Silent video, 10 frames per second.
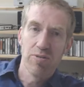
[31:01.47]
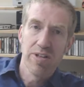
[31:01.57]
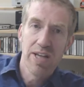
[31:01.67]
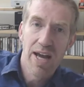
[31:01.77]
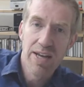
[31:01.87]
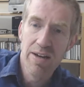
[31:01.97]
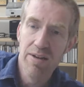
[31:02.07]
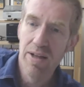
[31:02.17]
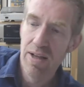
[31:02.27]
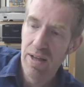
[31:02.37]
you're dead?
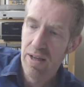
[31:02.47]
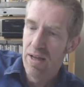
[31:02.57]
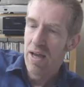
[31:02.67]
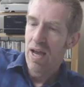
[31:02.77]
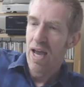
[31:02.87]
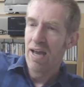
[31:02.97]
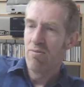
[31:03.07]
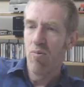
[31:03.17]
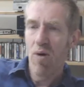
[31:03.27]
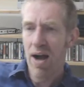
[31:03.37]

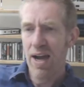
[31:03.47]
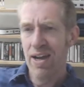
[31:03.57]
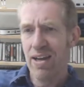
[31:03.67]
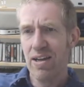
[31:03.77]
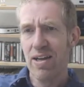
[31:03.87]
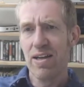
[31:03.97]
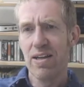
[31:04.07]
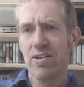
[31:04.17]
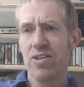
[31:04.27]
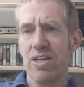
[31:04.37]
And why
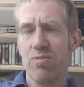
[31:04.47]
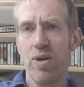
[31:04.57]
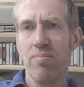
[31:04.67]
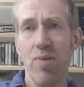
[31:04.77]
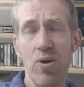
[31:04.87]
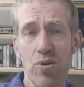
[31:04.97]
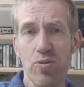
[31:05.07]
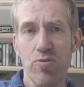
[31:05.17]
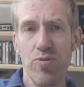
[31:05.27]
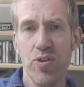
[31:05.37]
did we
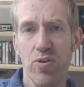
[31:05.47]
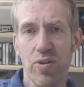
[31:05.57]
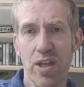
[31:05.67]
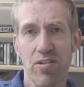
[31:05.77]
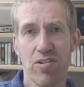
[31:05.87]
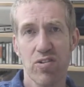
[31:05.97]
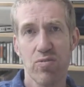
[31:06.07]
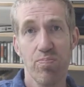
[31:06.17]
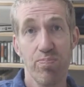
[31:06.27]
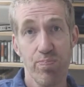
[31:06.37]
move to
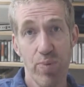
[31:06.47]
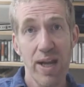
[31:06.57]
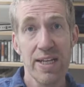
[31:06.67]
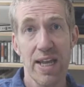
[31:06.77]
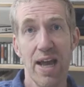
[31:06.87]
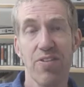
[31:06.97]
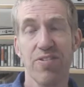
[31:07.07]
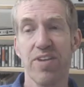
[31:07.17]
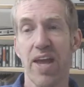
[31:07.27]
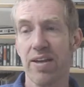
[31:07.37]
this brain death
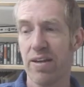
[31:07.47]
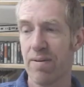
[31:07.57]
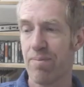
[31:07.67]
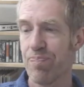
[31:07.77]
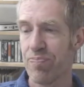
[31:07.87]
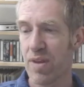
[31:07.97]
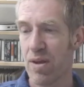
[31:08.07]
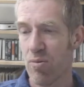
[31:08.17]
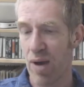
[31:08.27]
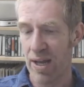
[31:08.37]
standard?
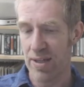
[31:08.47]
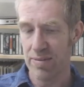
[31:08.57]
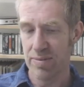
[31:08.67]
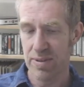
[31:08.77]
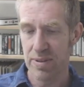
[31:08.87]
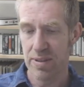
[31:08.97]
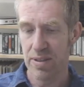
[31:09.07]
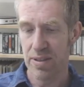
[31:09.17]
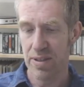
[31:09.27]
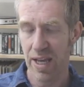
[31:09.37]
Well,
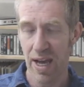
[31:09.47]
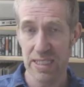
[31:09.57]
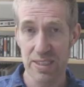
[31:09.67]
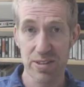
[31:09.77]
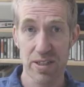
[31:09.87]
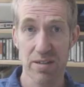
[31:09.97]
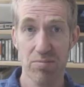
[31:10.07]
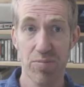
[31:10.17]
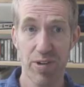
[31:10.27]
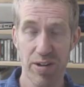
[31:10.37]
the
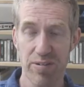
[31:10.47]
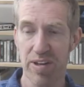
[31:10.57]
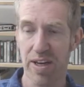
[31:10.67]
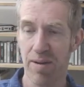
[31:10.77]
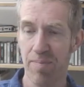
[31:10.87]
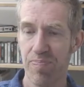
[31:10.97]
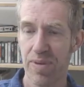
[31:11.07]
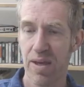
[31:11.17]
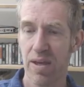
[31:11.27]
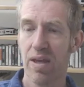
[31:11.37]
answer, says Singer,
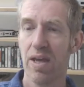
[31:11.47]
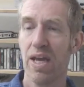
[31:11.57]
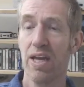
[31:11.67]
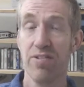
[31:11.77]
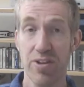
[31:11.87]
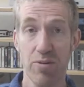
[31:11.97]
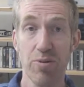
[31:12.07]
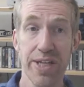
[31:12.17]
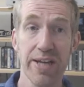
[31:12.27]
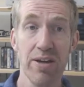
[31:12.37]
is to
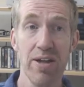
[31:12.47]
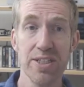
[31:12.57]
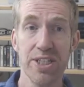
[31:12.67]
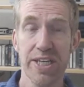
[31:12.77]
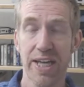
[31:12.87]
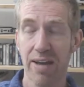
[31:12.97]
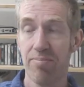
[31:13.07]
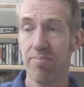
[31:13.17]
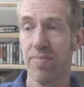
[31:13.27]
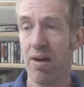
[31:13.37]
do with technology
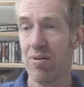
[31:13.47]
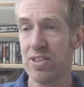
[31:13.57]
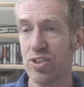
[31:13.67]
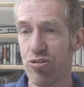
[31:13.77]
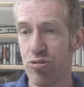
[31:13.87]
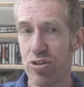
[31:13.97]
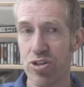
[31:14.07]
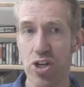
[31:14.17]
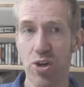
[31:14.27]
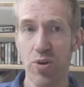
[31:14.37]
again. There were
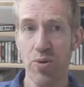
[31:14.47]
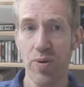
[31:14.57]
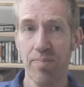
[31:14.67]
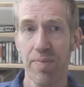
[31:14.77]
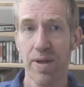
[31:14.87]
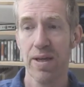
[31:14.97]
two